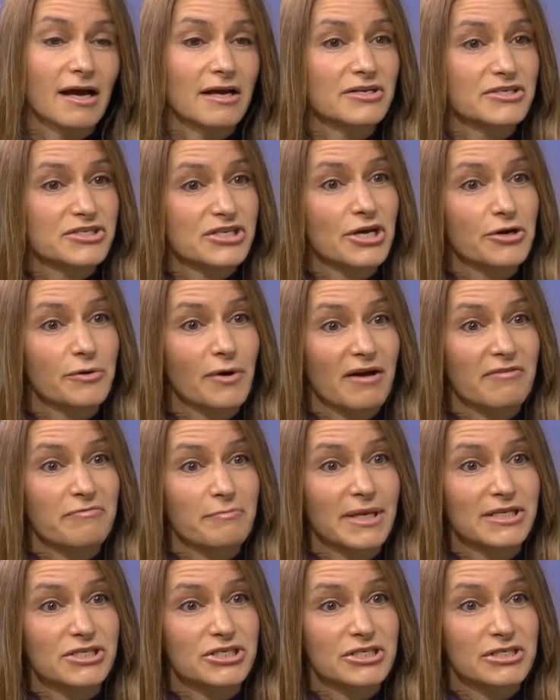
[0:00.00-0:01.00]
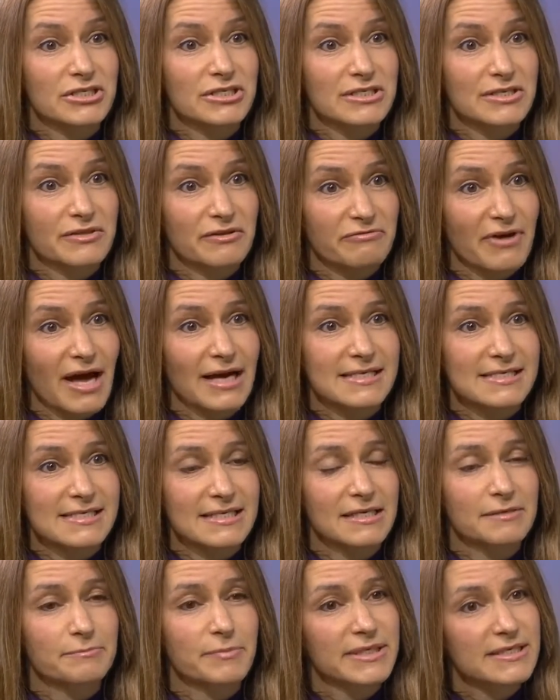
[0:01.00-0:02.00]
So I've mentioned the
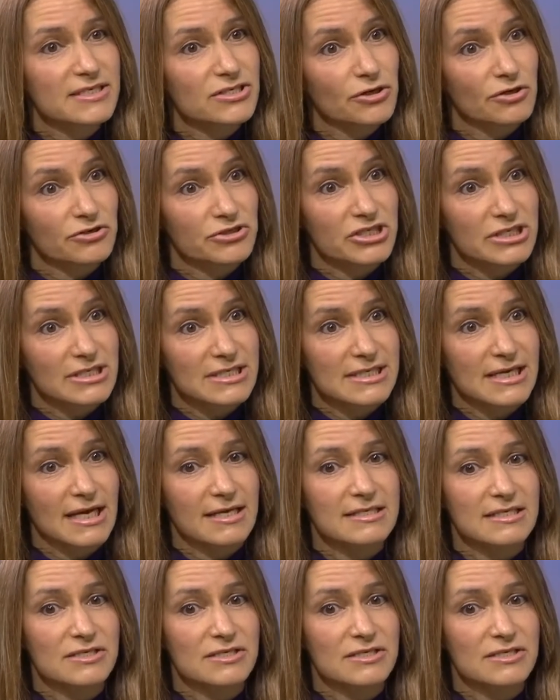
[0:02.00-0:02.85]
vaccine, but it's not just that.